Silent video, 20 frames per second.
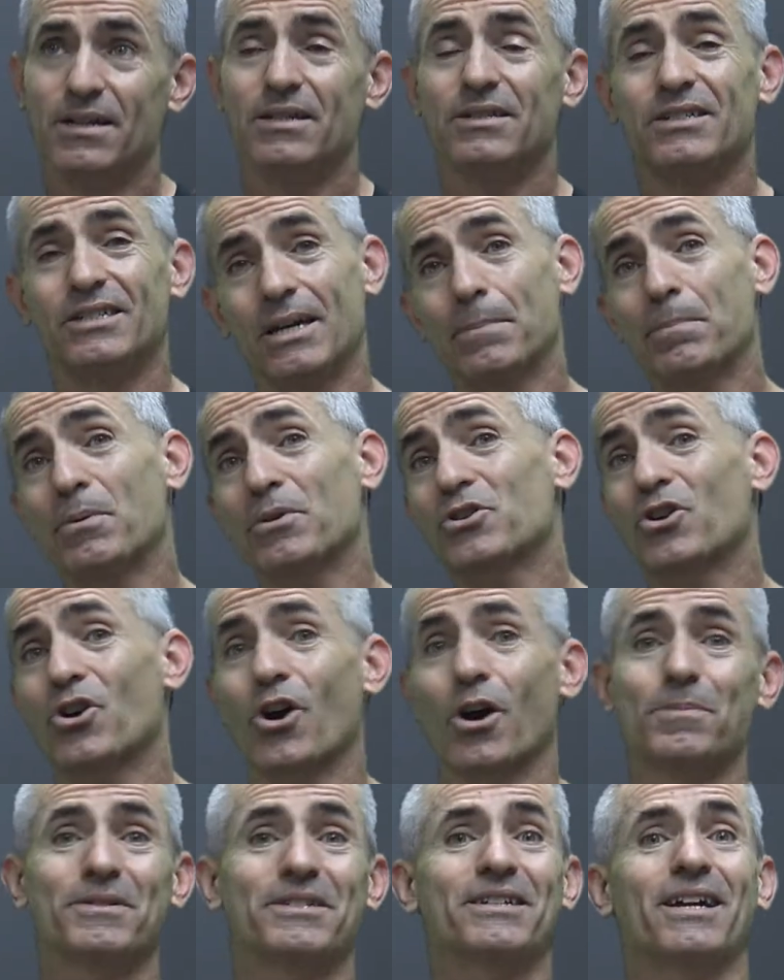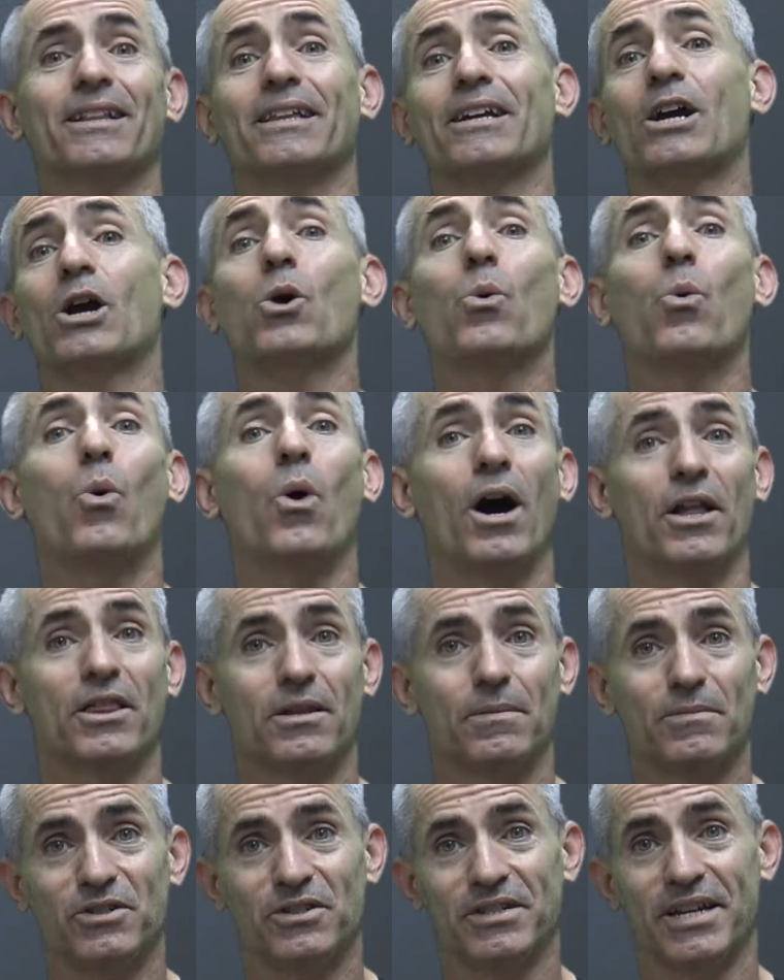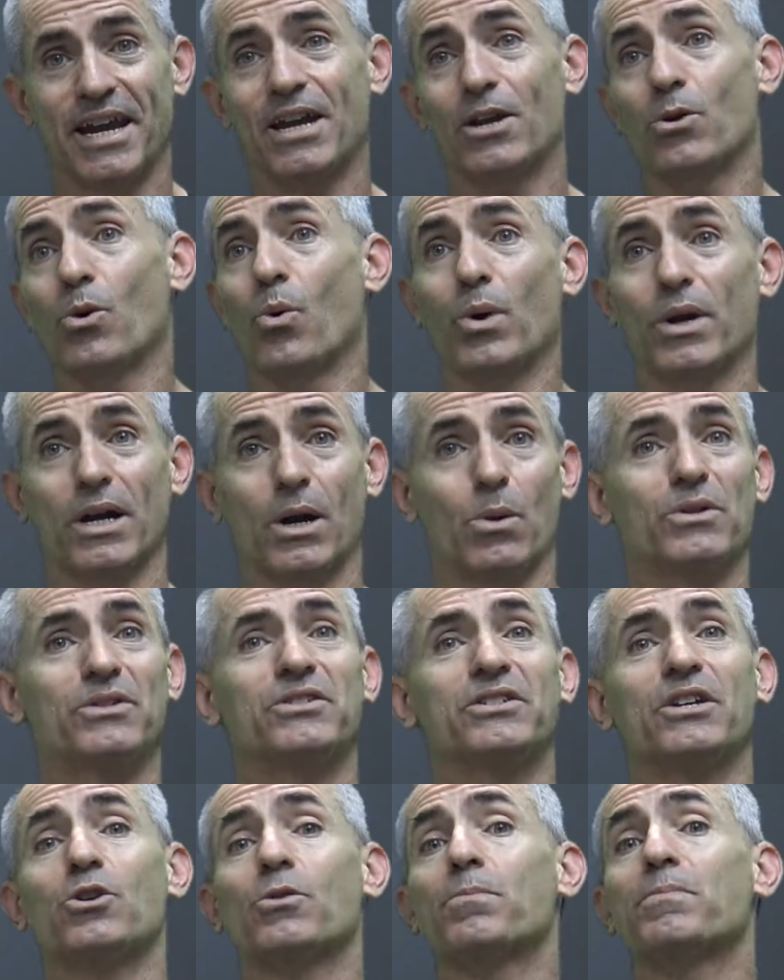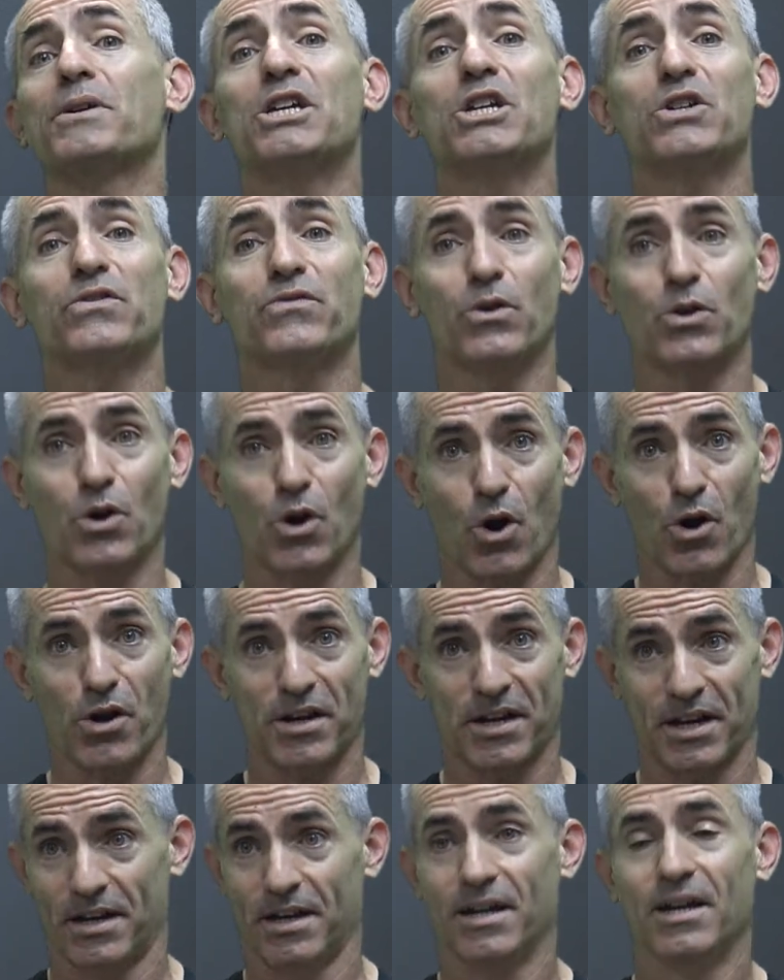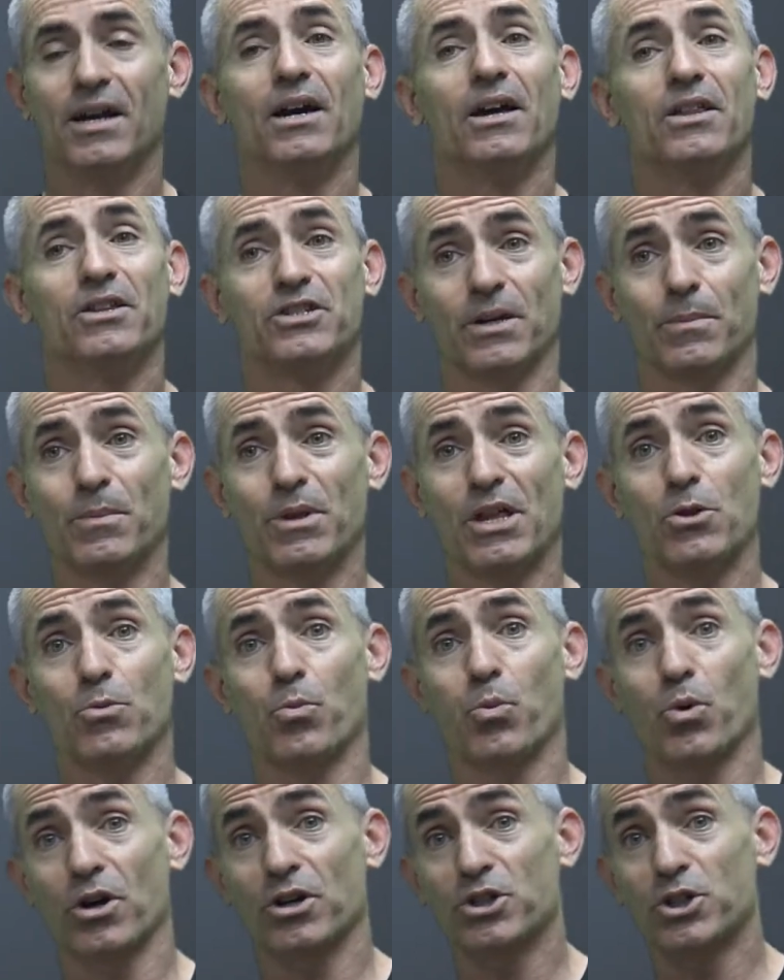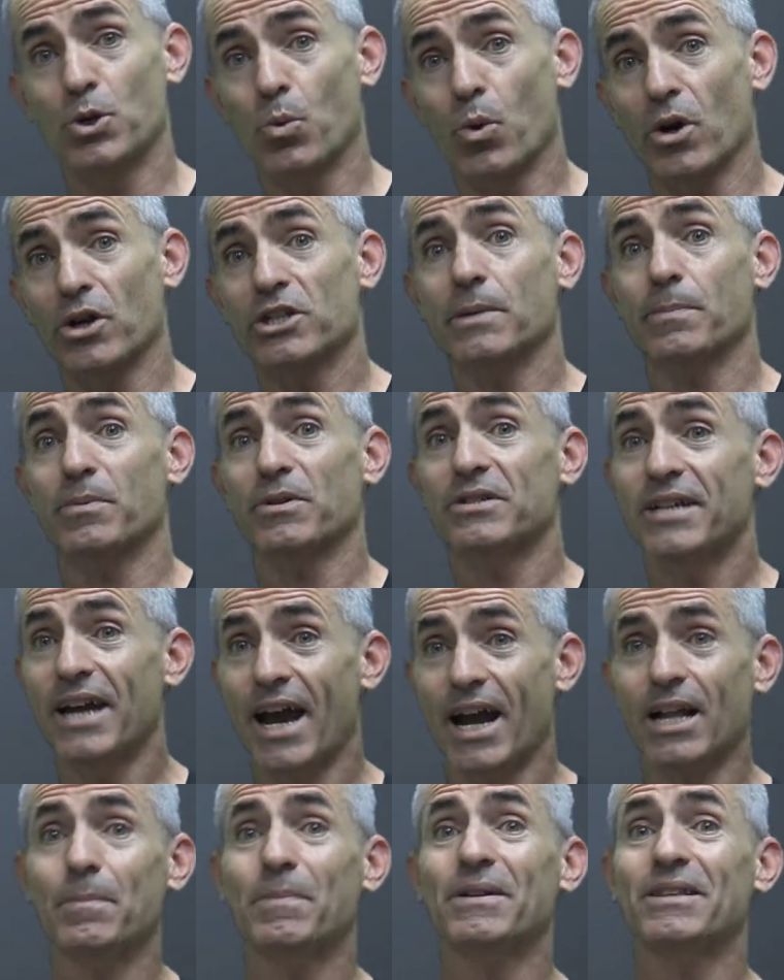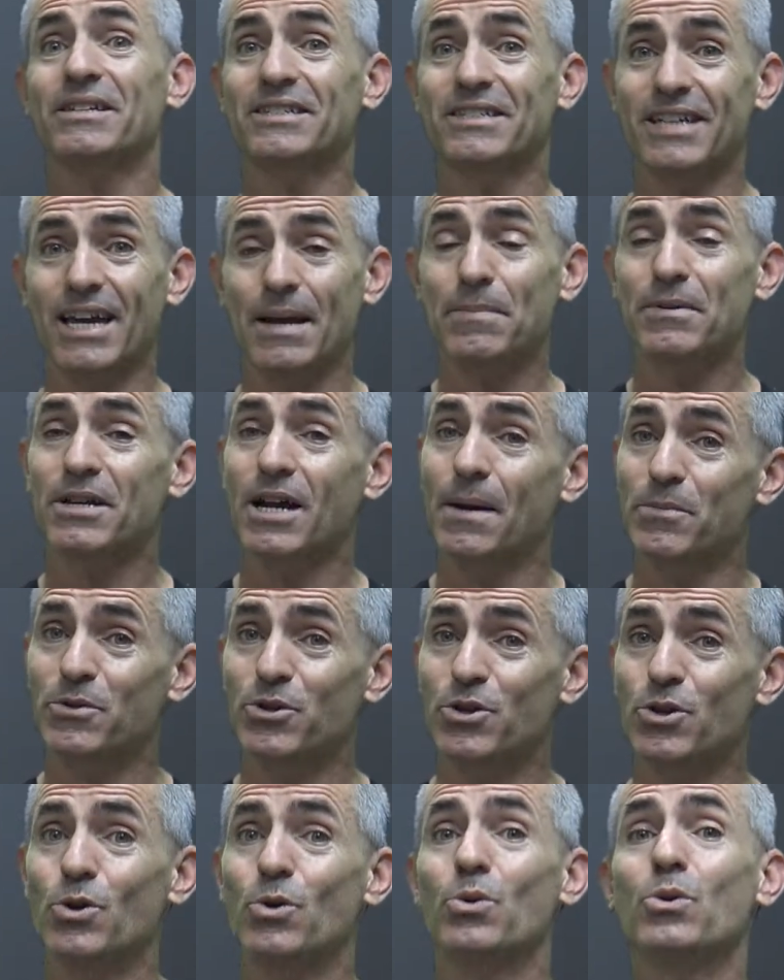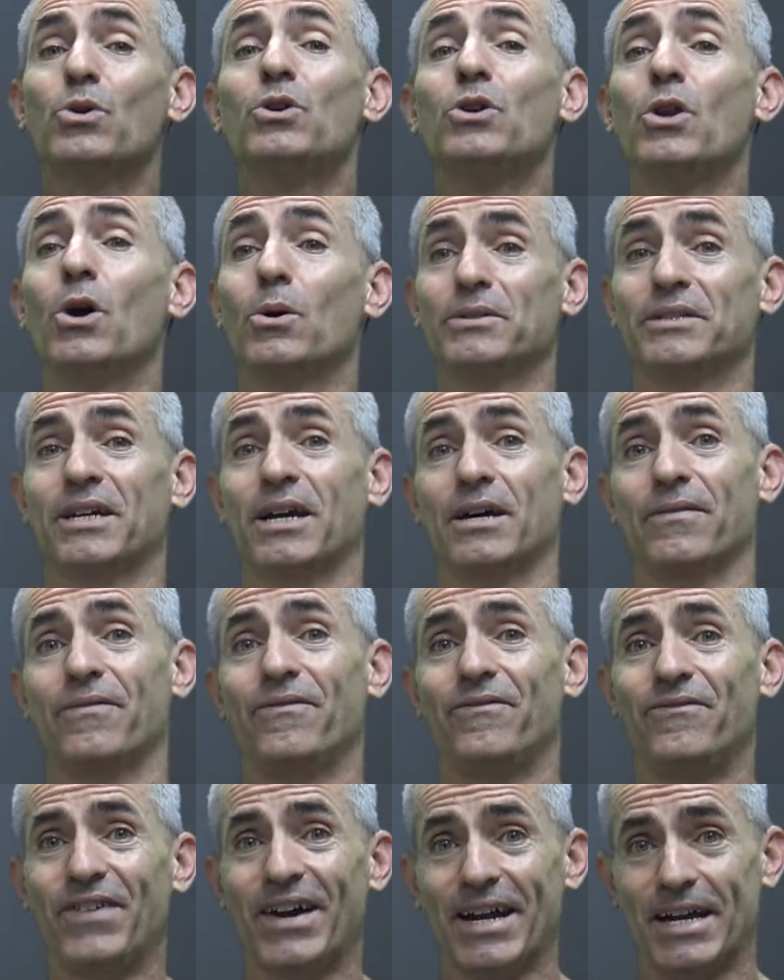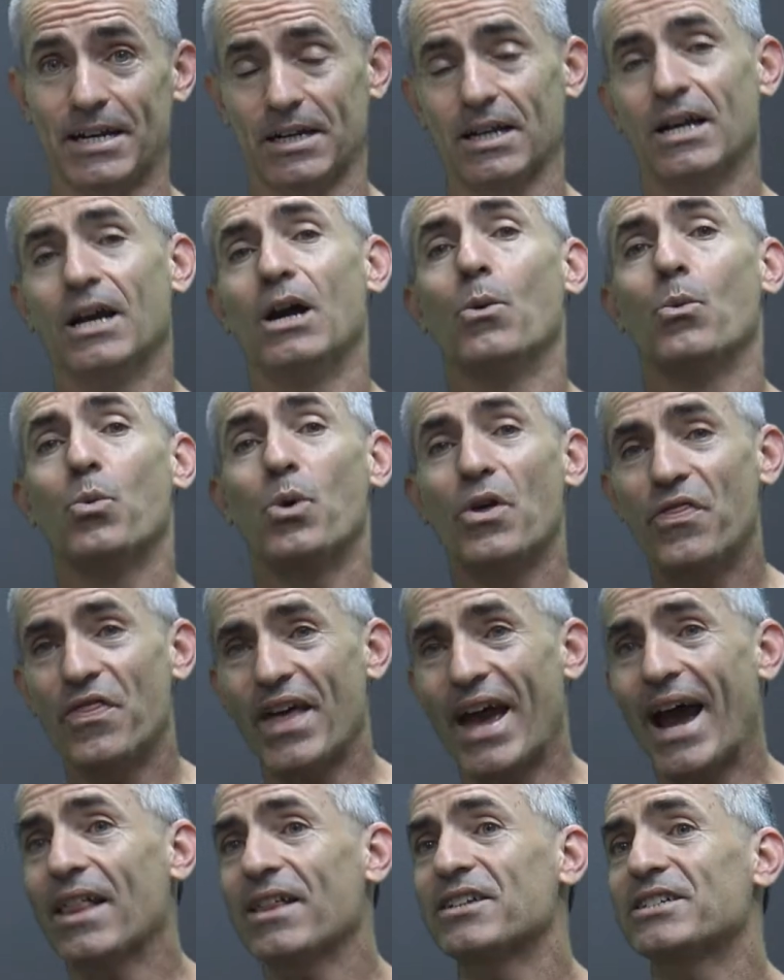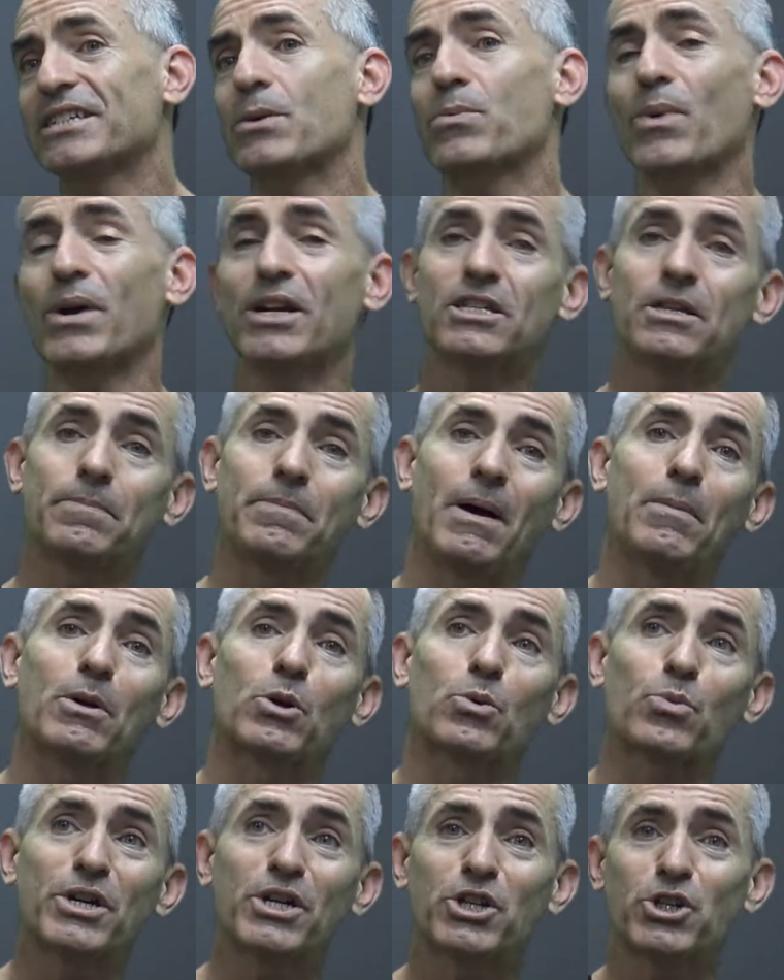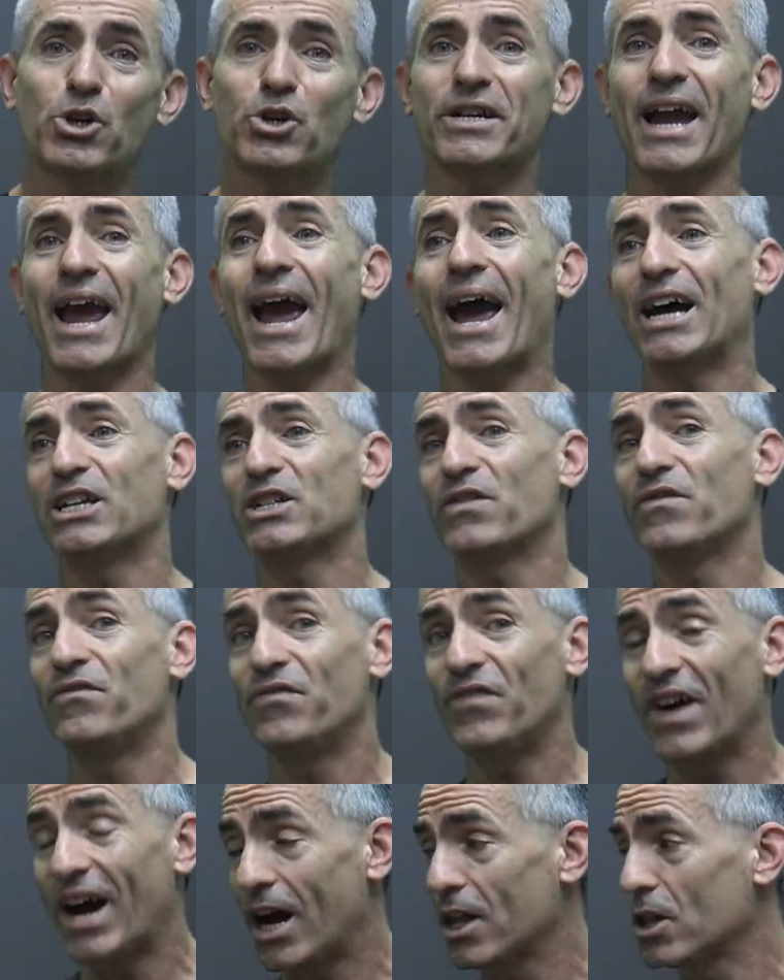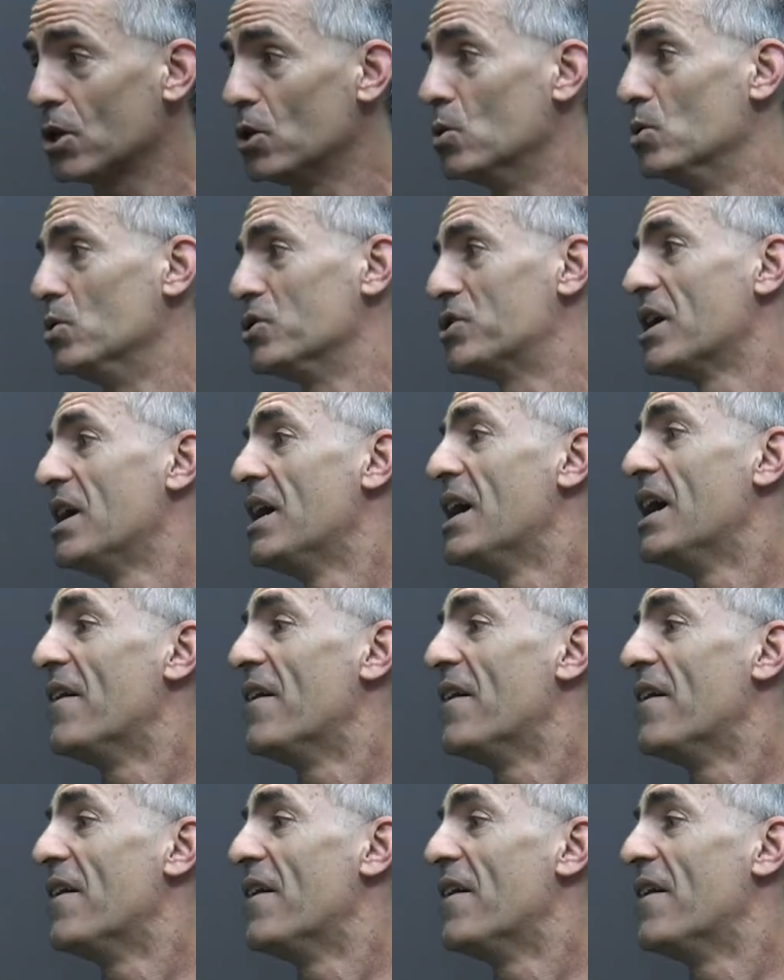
Simple terms, it's kind of like a quantum state, or what I would say your peaceful guardian. Some of the works, she works to protect, but at the same time, too, knows how to fight. With that, let's get right into public research as follows.